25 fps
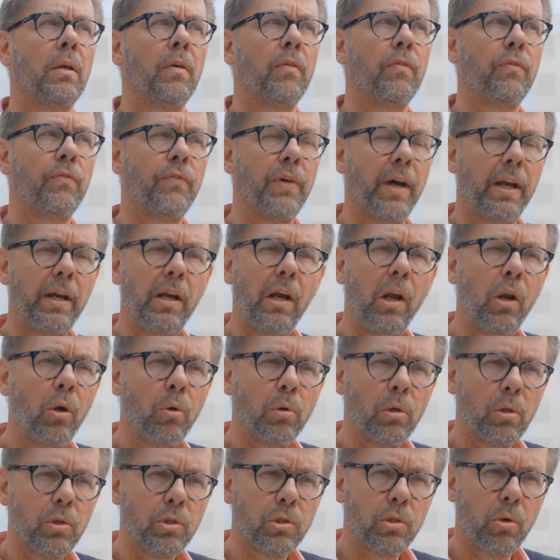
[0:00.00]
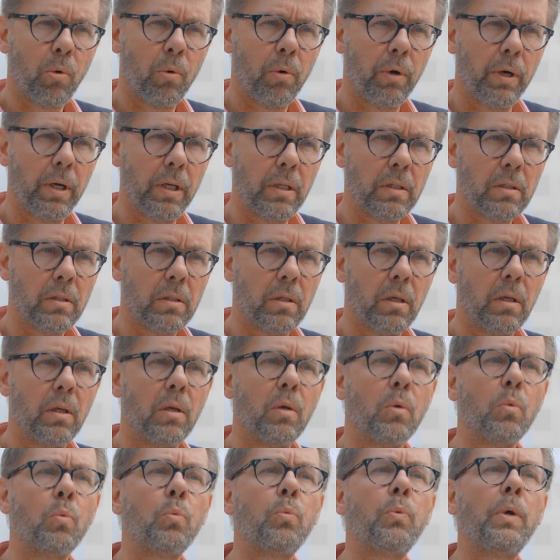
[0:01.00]
very local stories
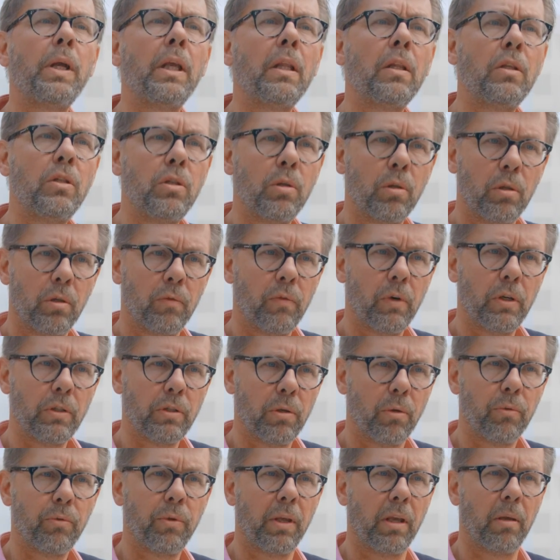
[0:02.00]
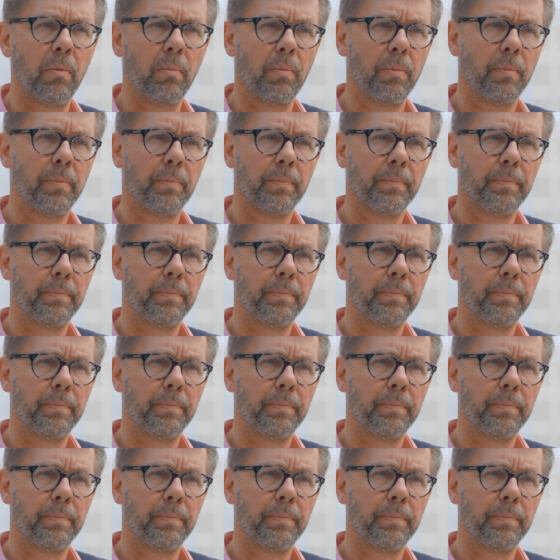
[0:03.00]
with universal theme.